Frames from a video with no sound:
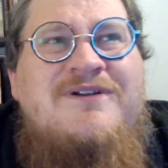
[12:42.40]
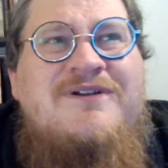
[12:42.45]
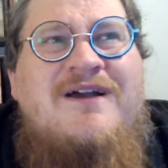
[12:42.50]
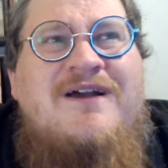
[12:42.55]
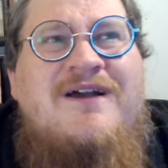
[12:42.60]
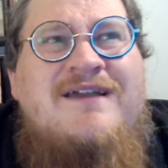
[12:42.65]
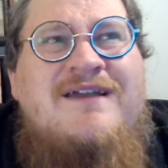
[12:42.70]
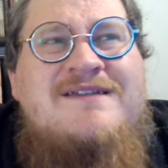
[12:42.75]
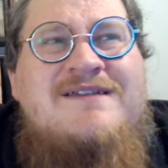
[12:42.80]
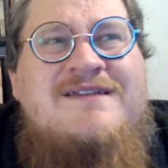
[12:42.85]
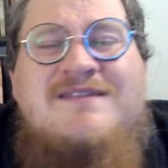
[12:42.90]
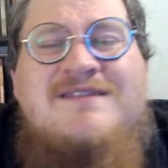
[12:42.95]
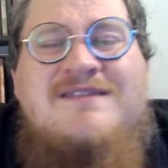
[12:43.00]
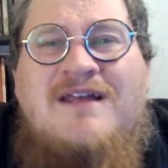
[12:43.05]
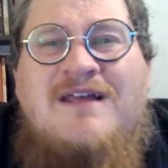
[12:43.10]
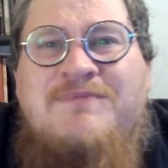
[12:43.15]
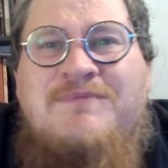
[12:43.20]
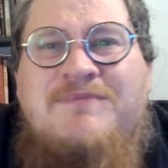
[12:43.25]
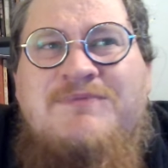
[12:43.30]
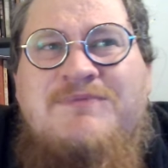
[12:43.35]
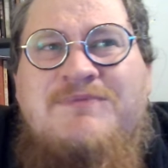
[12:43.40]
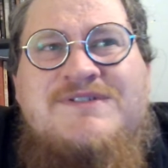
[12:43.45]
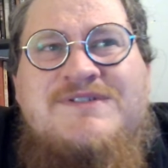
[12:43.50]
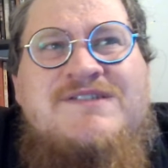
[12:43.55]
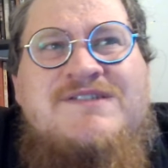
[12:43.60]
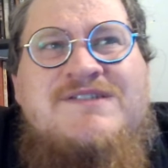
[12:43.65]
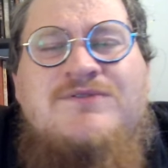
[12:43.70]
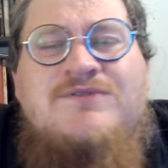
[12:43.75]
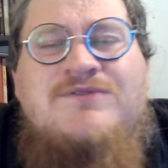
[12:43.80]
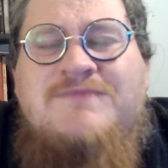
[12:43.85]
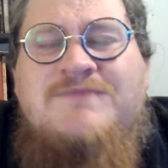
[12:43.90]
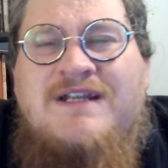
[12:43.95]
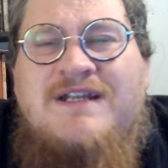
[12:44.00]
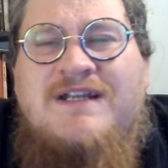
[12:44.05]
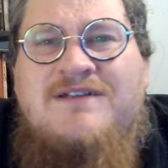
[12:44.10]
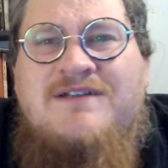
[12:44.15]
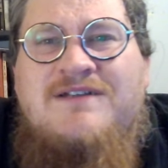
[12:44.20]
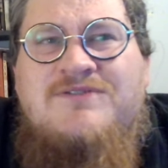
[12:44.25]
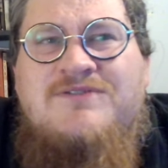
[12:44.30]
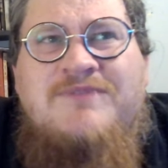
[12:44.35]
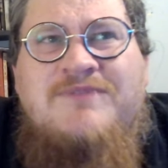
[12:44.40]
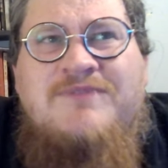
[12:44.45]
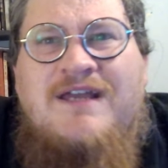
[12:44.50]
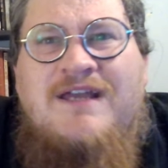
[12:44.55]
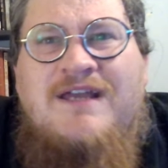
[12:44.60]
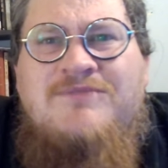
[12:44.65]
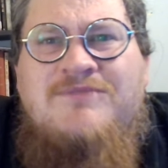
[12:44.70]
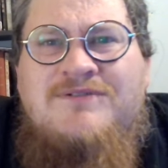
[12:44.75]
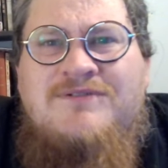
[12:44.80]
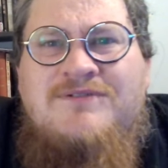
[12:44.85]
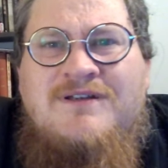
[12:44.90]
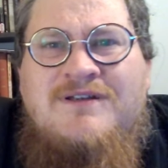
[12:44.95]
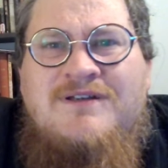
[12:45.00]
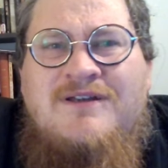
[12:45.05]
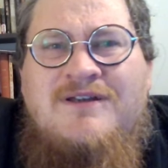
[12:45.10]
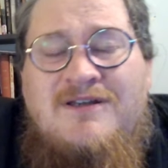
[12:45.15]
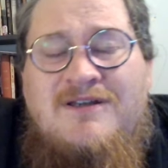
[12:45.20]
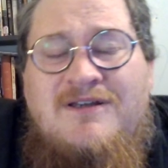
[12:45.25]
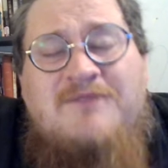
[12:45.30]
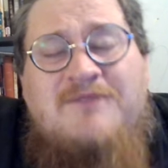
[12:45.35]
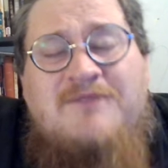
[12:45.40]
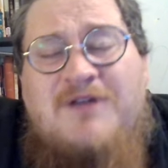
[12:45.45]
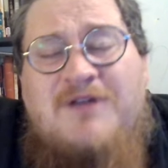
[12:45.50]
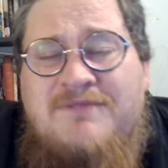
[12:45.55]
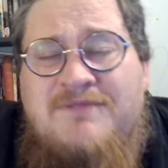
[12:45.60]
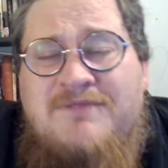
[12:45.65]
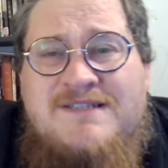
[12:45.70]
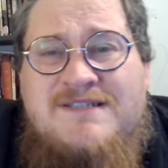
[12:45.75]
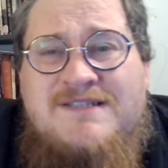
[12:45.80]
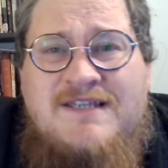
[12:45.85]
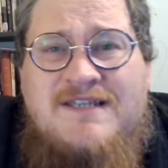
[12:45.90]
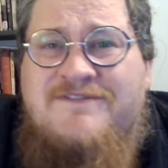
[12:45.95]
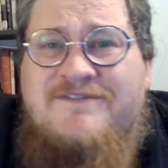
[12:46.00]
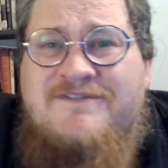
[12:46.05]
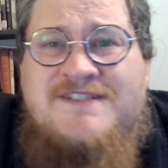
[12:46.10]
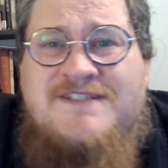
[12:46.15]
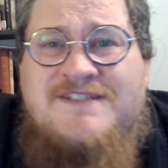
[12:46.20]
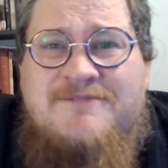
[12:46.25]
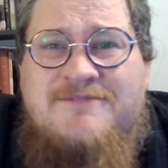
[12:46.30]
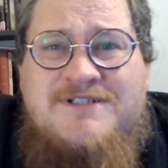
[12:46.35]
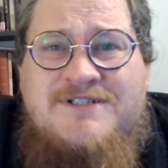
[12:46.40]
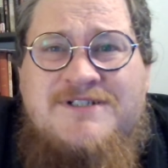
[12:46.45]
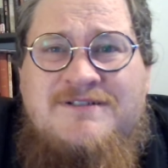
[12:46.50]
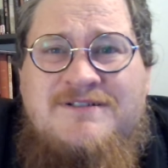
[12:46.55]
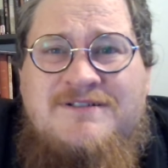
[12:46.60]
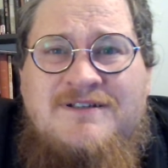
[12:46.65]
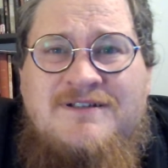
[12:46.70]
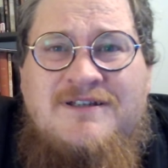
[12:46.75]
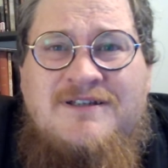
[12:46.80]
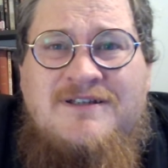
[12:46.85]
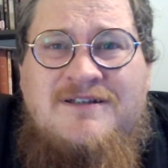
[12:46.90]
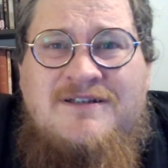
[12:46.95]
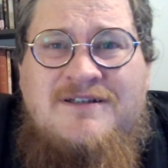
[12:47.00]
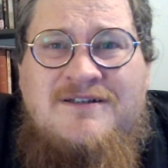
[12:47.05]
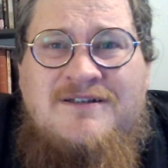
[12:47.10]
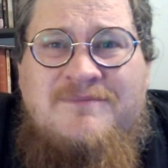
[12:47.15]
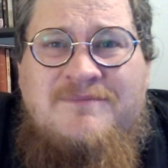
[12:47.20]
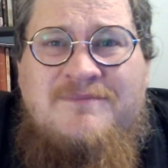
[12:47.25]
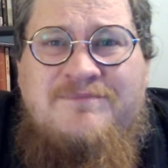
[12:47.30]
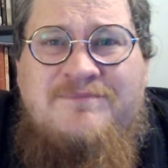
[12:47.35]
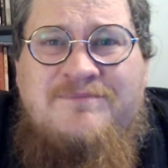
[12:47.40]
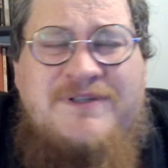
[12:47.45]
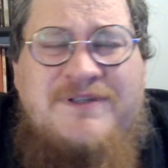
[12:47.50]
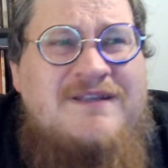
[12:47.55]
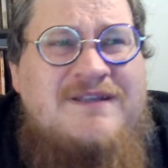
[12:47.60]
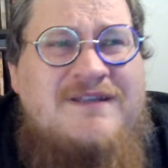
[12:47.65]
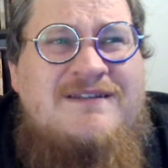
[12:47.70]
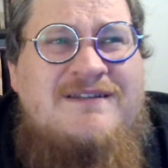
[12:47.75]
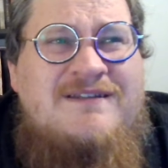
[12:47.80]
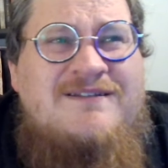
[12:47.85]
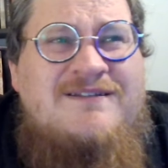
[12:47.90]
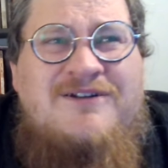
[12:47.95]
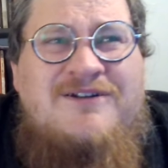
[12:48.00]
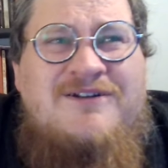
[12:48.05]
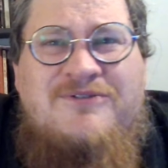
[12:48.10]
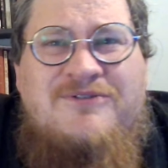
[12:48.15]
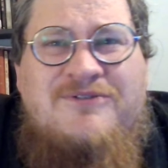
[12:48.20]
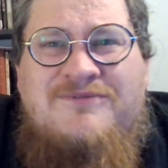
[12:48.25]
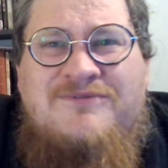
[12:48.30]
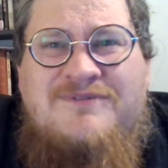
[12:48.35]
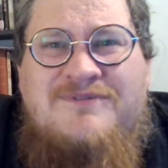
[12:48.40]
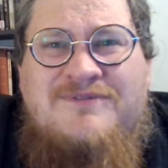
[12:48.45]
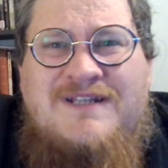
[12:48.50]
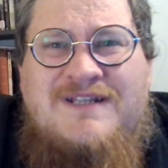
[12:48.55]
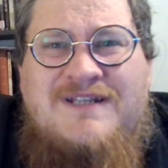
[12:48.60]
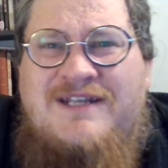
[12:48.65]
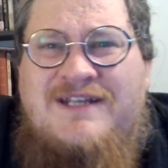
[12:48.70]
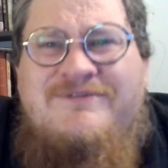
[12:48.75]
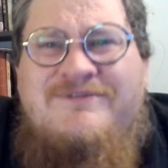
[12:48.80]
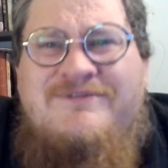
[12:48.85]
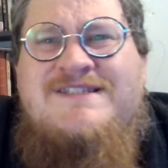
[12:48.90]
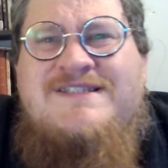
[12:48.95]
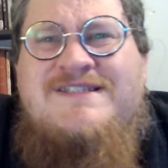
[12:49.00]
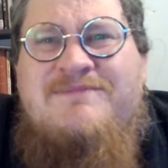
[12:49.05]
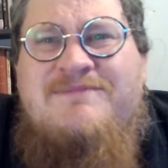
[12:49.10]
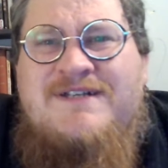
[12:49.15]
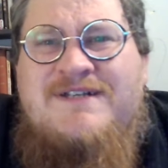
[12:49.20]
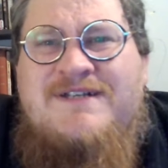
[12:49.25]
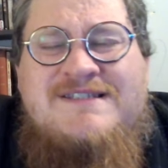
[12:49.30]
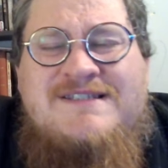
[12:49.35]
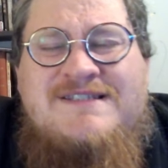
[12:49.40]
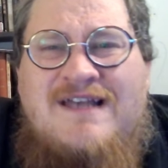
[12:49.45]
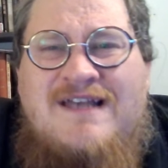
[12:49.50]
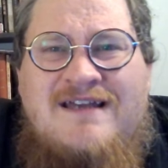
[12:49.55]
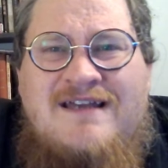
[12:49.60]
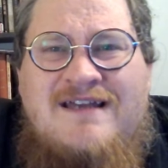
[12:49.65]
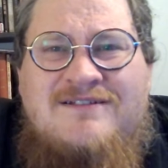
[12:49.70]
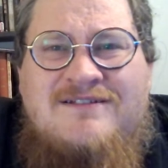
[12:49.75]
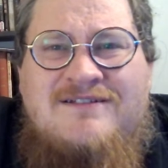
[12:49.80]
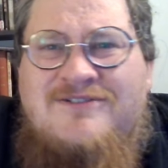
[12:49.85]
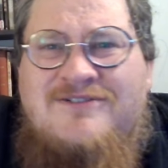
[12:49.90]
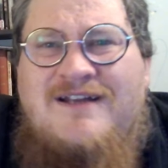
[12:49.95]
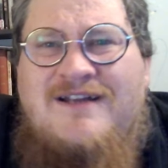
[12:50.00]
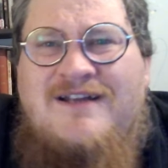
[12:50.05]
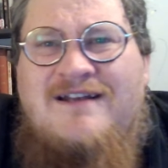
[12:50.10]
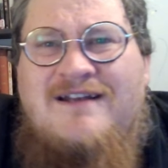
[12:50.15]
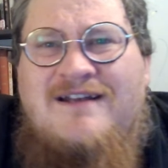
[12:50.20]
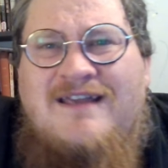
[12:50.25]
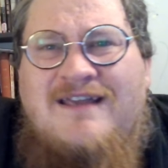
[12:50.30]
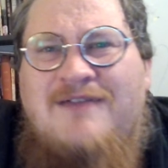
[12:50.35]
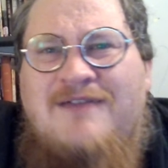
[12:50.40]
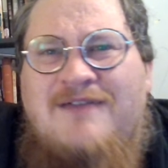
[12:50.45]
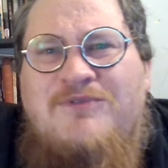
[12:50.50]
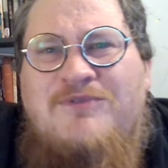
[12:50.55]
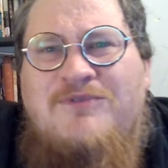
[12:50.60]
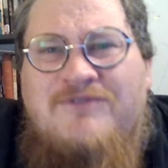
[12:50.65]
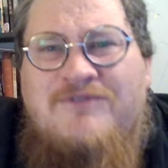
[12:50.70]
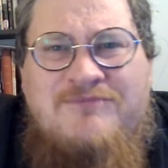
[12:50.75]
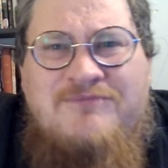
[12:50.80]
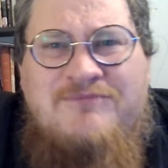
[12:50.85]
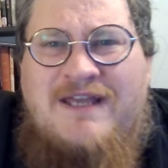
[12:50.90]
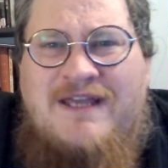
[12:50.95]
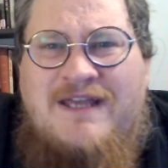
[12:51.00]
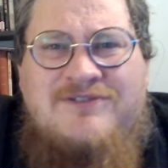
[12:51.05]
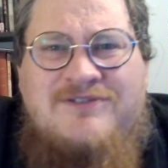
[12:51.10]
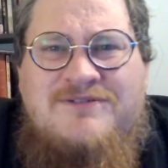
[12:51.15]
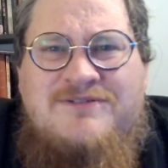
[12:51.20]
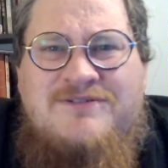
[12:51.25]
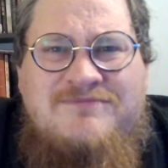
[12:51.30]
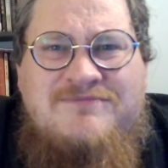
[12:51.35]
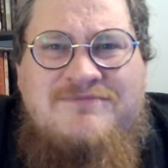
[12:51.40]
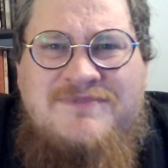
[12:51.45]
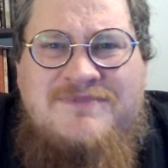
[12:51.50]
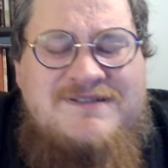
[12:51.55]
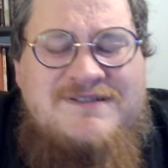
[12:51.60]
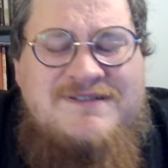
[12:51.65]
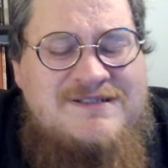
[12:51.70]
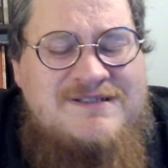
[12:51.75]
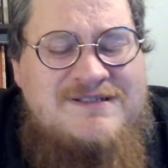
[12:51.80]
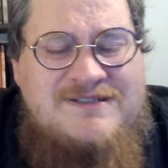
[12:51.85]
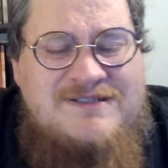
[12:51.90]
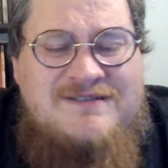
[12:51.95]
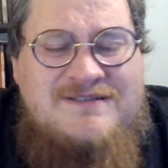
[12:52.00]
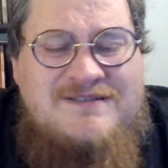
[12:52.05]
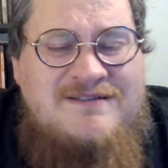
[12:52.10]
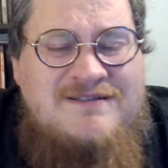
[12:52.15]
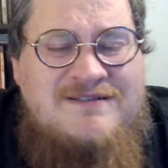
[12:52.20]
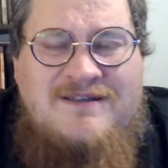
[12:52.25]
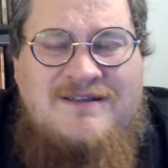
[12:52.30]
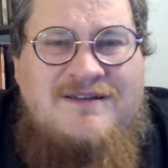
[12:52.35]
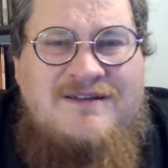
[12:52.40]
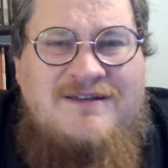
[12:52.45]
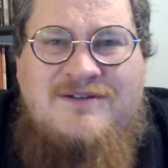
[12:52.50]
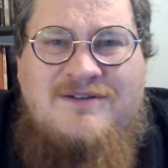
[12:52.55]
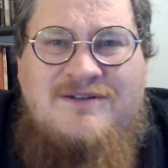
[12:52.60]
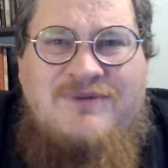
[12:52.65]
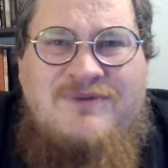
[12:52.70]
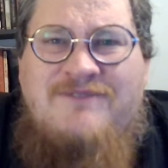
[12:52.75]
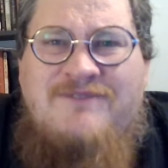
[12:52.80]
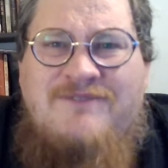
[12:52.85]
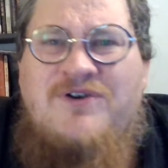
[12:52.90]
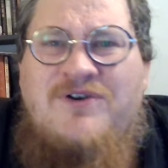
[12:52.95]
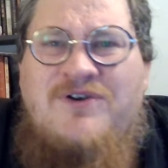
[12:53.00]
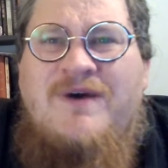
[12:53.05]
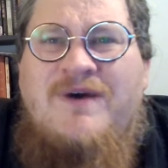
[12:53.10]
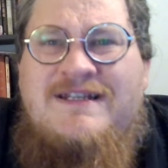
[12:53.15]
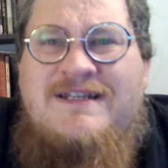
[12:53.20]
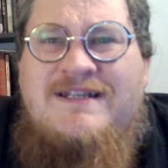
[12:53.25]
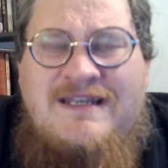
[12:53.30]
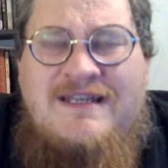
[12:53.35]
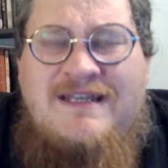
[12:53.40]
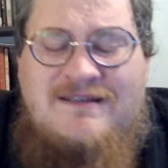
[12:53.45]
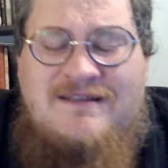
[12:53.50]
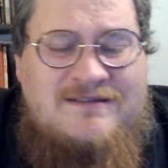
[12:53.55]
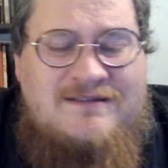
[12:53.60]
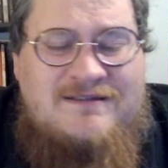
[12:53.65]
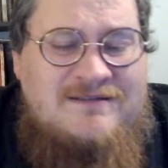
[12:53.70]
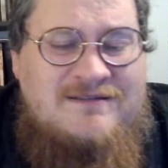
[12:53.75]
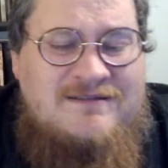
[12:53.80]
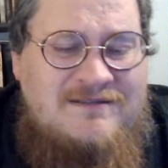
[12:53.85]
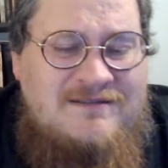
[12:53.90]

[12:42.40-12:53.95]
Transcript: I guess a lot of people assume that Antrim gambled. Probably a safe assumption. But, did Henry sit by his side and learn how to gamble from Antrim? That's just, we have no idea.